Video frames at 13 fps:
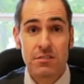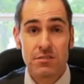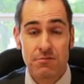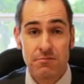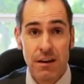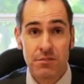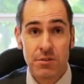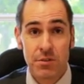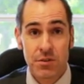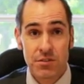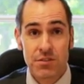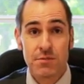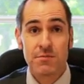to Revenue and
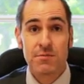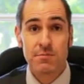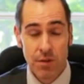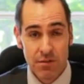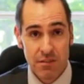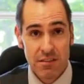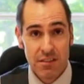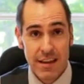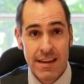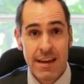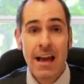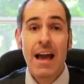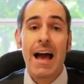Customs
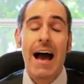monthly,